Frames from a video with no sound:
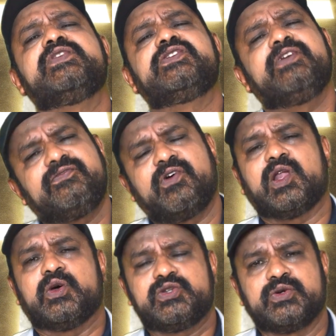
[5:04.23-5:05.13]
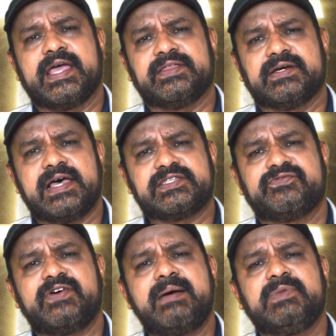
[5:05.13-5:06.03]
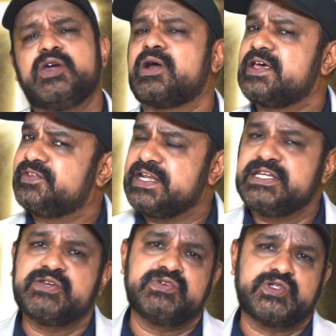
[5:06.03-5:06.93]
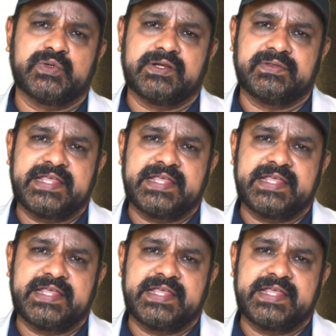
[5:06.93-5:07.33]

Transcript: which we follow together as a family or as an individual?